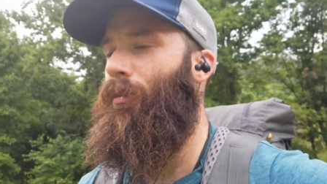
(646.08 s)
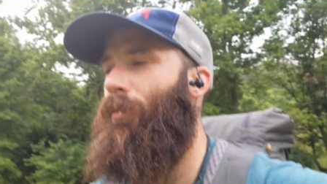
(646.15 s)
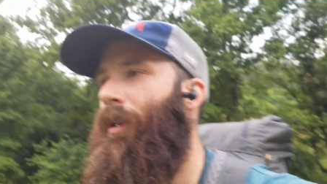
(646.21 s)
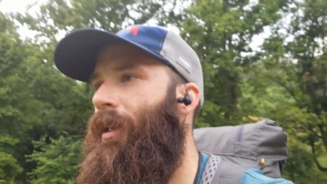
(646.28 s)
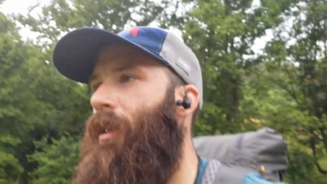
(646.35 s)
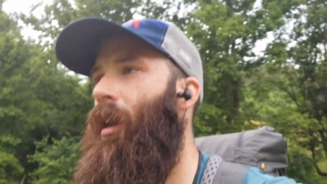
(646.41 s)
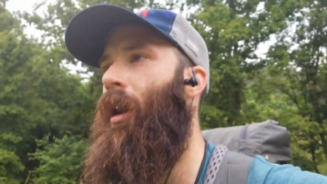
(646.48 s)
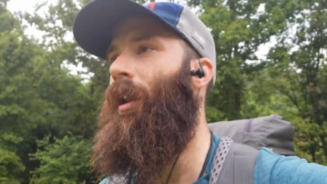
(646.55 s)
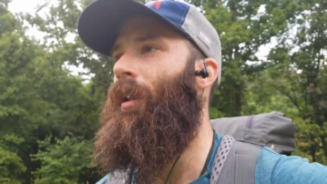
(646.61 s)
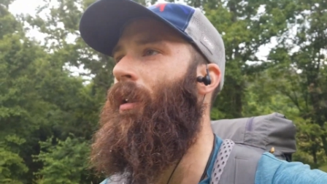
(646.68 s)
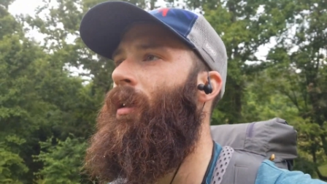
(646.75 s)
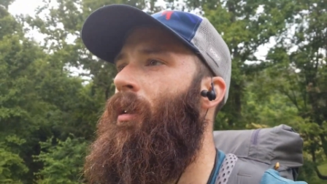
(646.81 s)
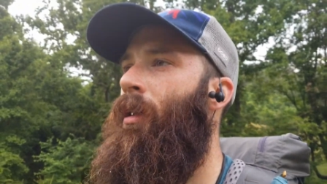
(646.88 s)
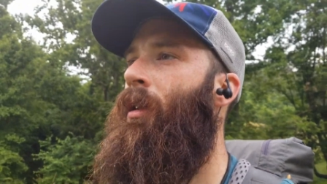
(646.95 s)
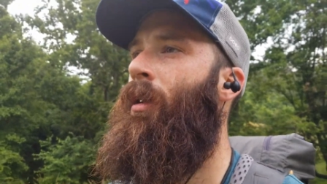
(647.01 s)
rained on.
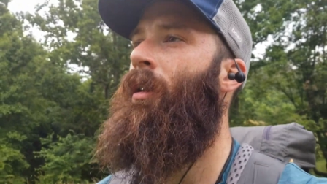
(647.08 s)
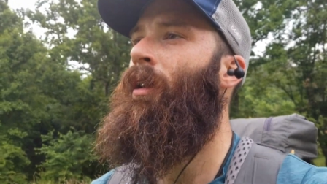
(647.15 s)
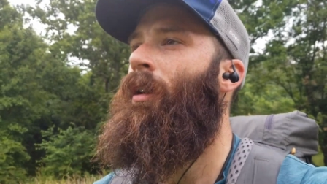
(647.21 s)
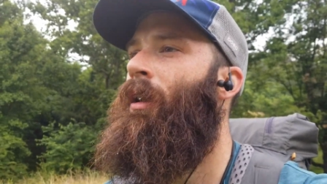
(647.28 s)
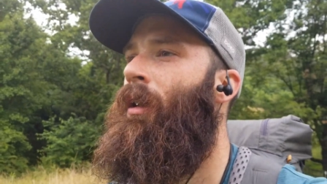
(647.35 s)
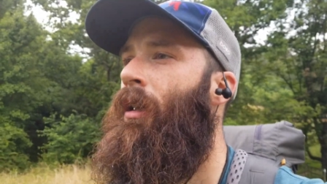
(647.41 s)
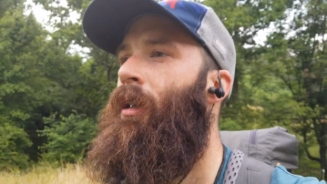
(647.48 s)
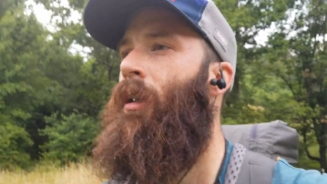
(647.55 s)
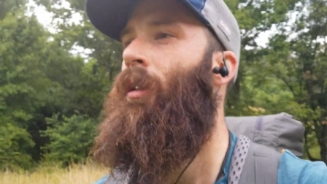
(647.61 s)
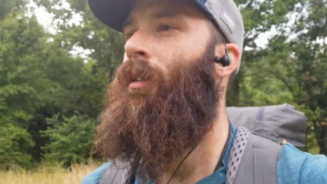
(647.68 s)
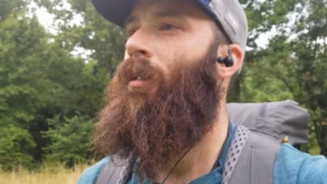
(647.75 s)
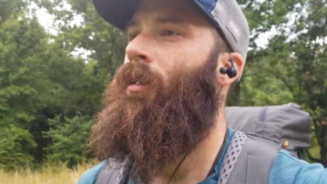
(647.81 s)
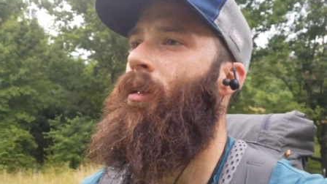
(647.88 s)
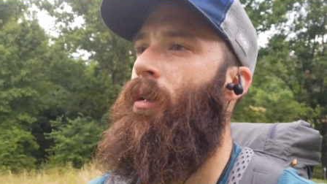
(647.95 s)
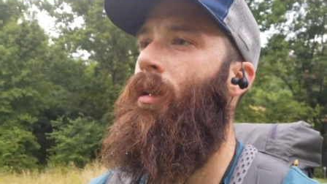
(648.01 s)

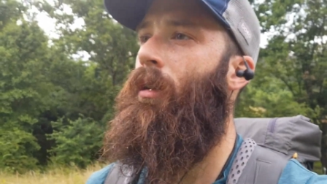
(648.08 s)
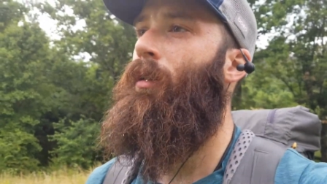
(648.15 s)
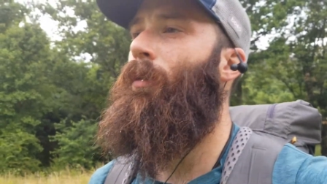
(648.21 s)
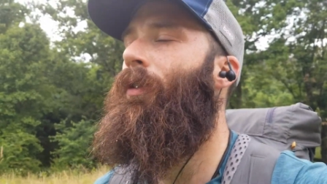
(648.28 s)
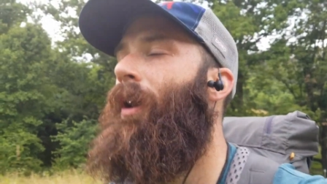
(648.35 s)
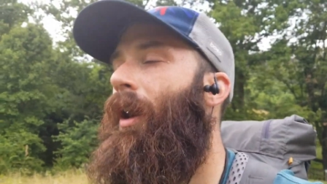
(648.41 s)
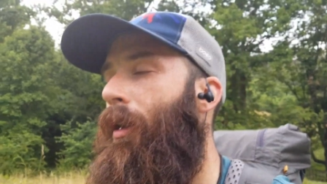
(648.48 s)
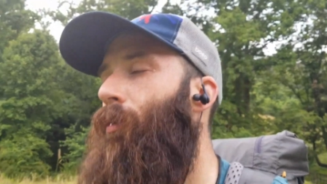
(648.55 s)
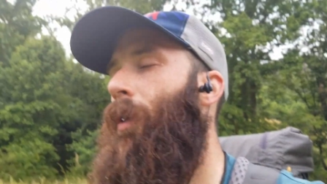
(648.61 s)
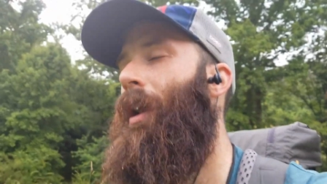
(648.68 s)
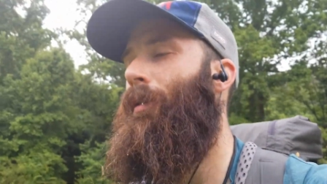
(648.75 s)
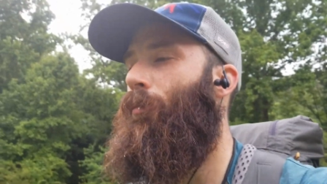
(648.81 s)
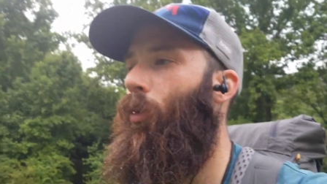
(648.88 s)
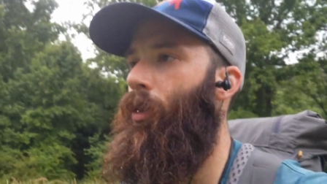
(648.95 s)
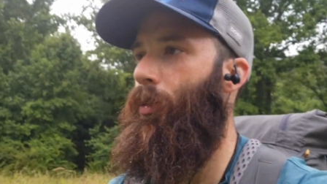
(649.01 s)
We've had rain
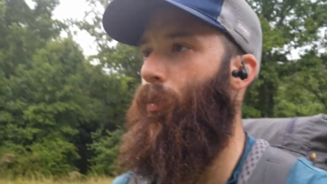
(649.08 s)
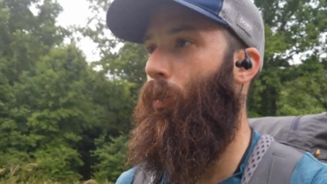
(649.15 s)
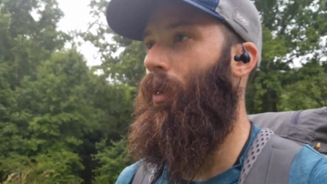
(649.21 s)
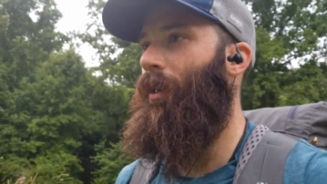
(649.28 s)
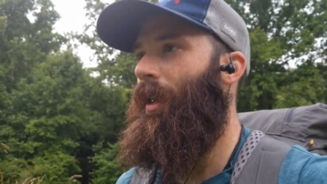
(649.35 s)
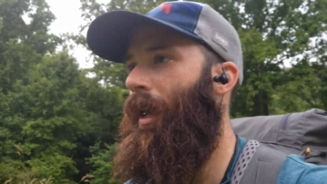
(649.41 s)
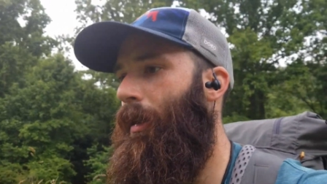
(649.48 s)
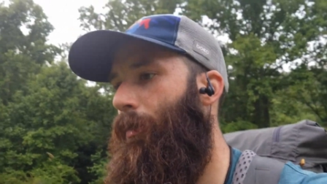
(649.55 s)
more than one day,